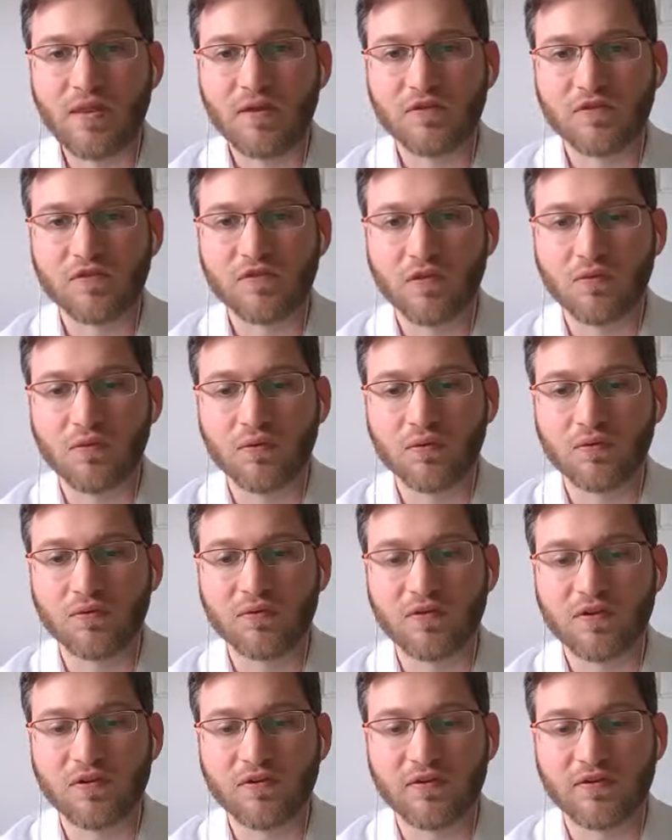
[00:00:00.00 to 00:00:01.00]
So
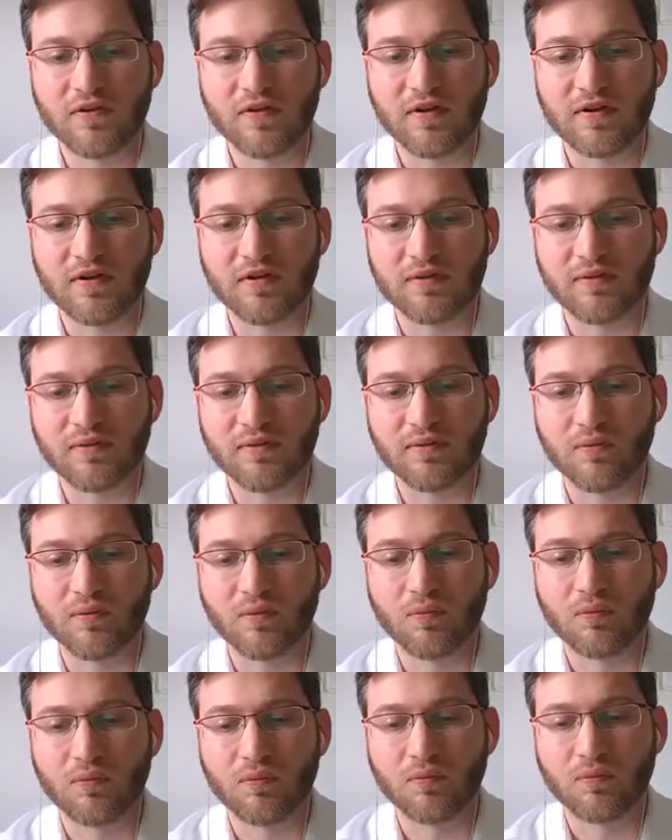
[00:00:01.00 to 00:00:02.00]

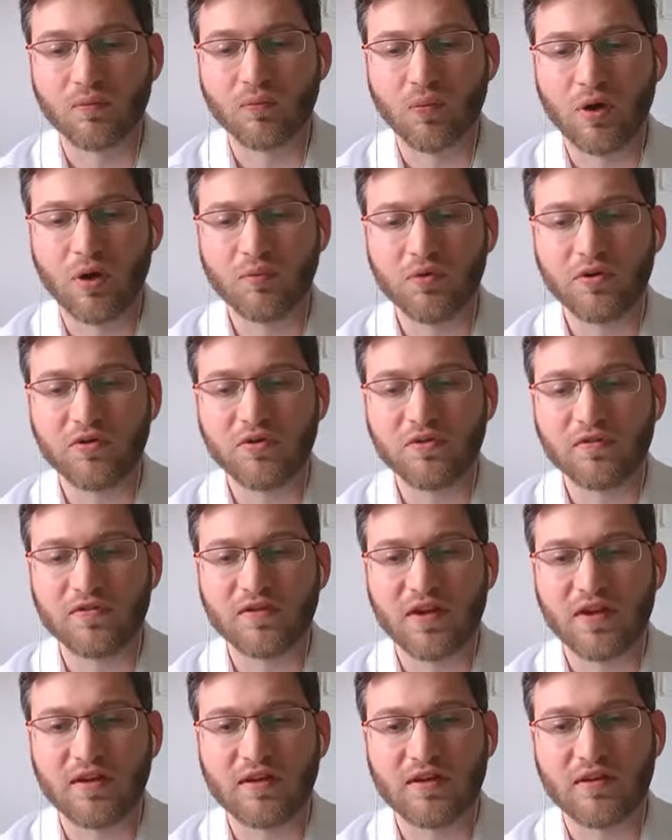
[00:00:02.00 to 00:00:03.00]
when would you
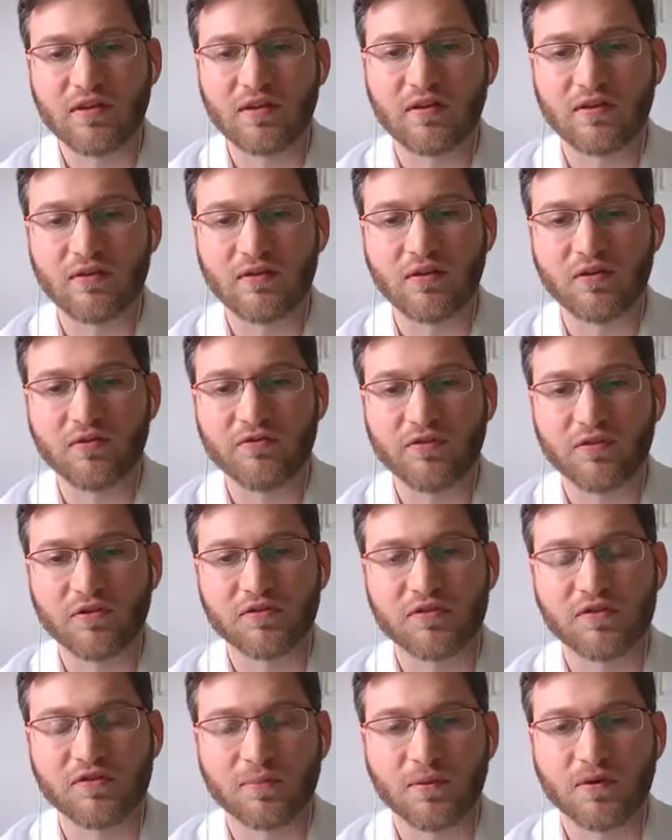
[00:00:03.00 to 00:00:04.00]
say that your
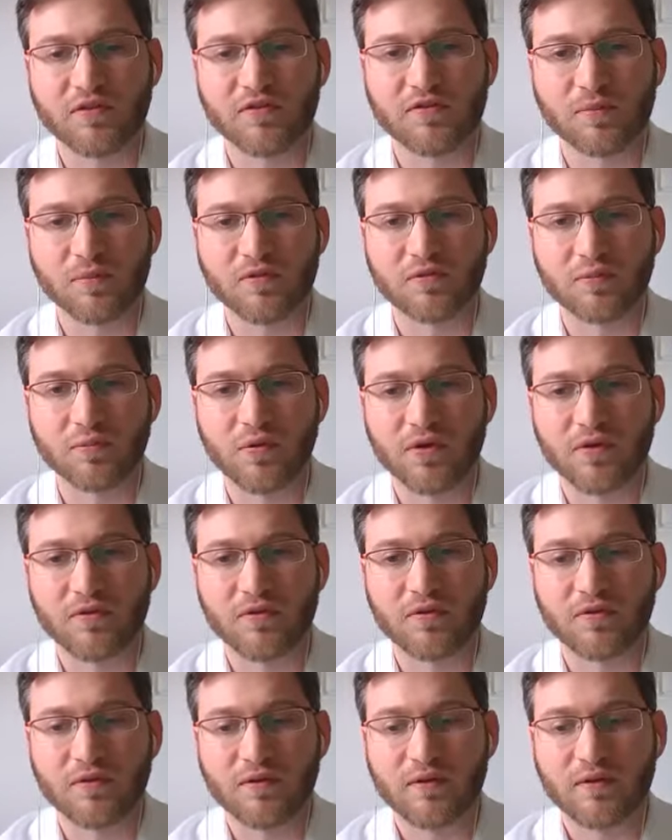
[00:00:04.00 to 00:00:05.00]
first experience was
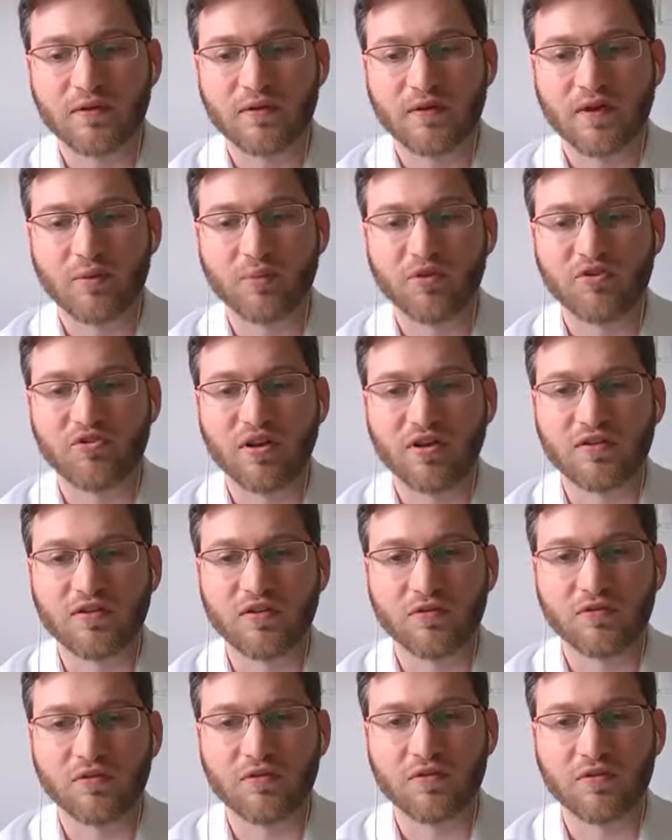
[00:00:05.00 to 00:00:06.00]
with a
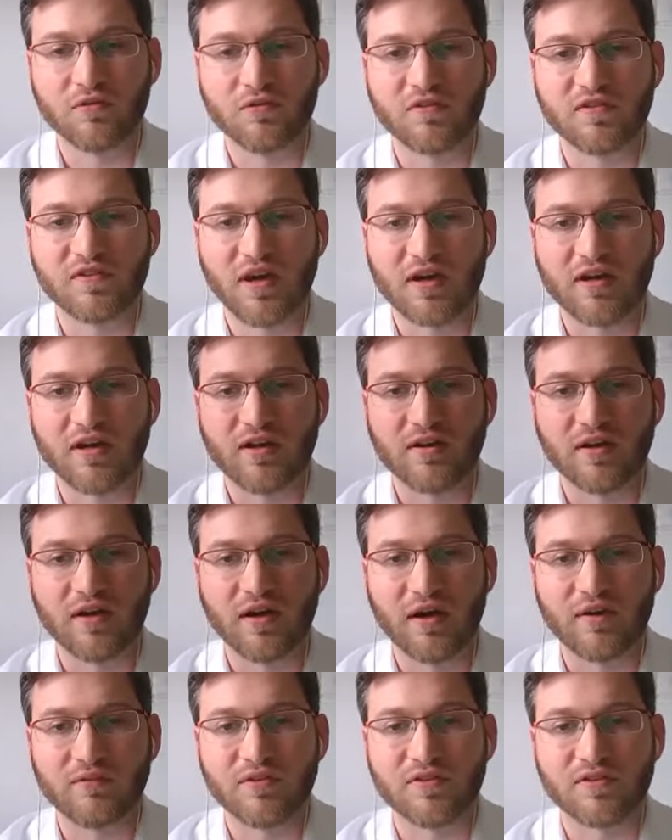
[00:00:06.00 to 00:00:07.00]
Magento 2 site?
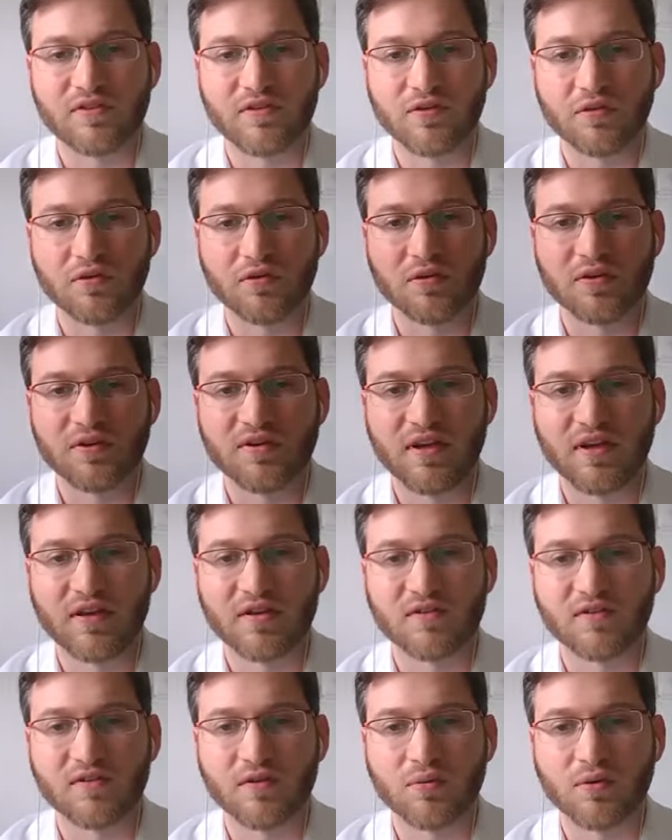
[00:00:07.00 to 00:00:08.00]
Obviously, early
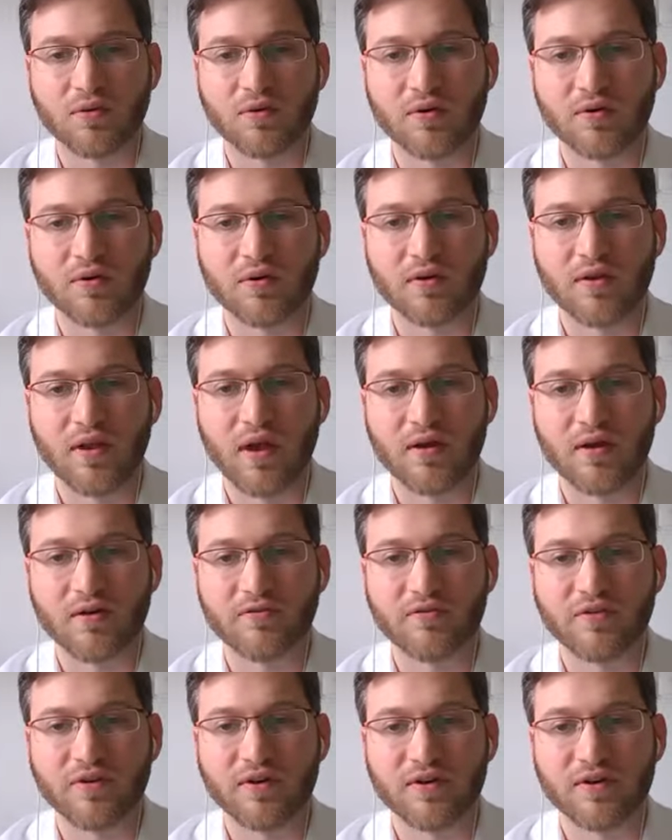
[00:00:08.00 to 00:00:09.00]
days, there were a lot
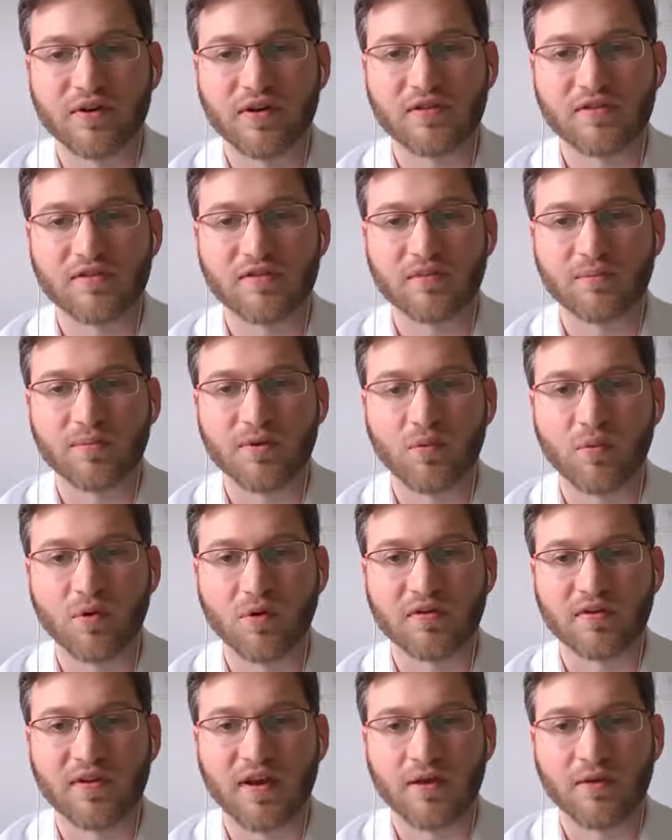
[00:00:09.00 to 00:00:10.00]
of kinks to be
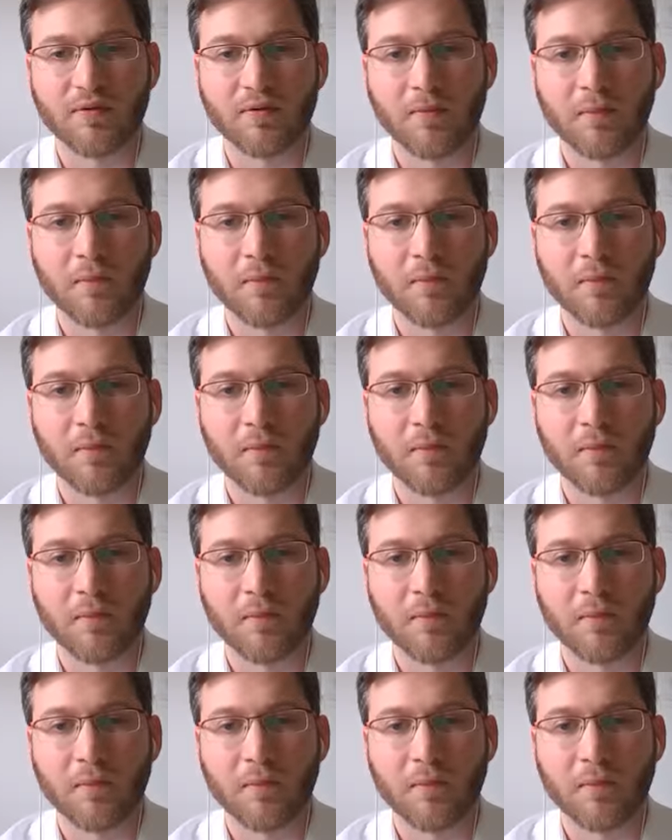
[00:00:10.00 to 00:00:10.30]
worked out.